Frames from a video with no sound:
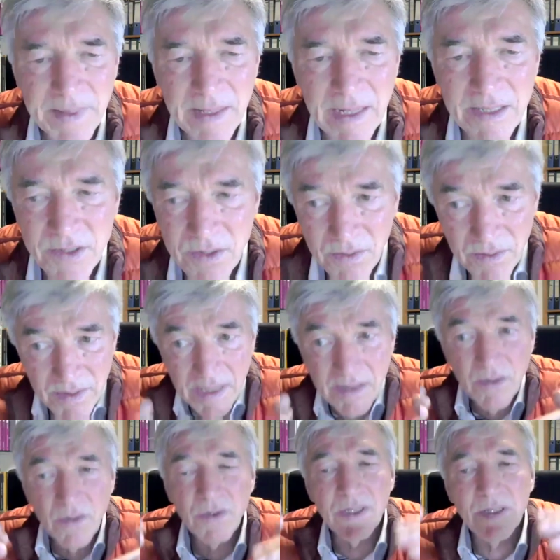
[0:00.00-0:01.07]
And then
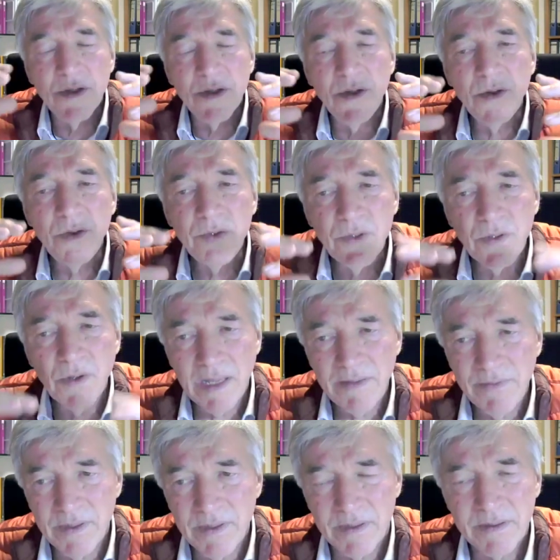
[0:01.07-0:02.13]
you reduce your
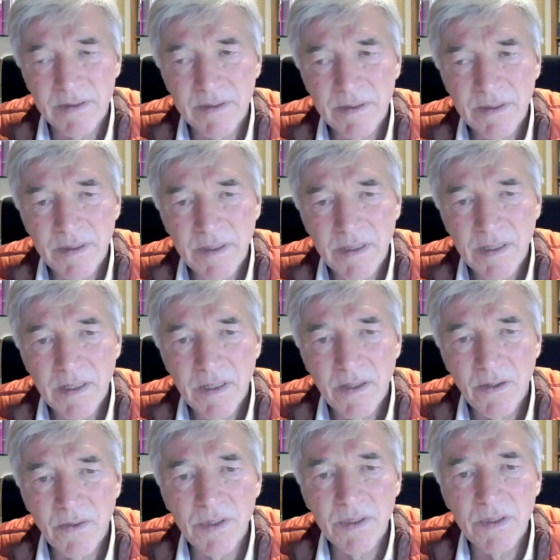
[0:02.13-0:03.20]
liveliness.
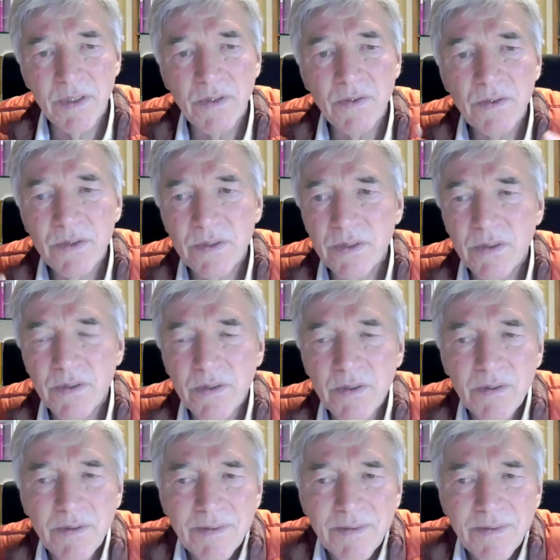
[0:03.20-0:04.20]
You reduce your